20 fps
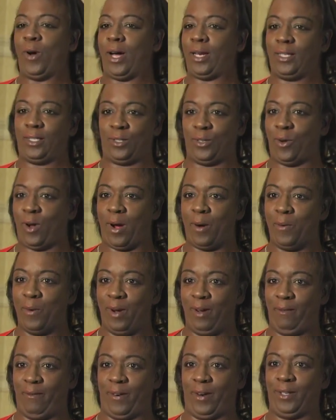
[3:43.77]
I just know I
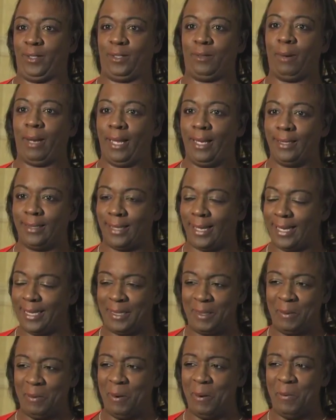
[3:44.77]
won first place." I
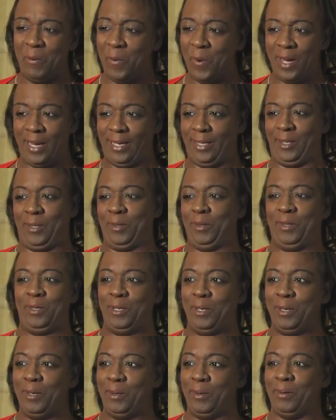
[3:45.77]
said, "Well, what did you
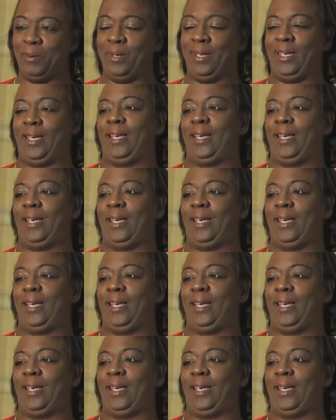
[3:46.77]
do?"